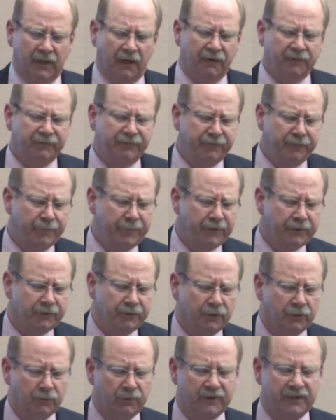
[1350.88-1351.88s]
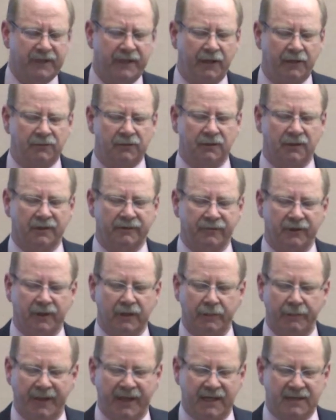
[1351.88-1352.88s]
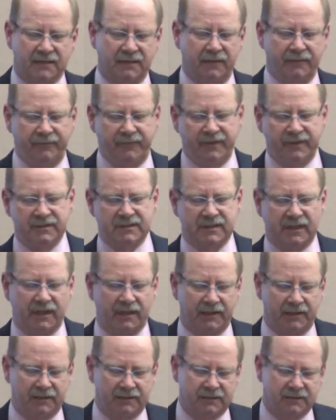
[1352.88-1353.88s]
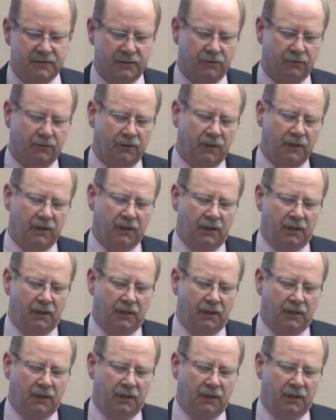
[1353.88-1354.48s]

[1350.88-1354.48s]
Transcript: Unfamiliar with care delivery capacity of these settings. So,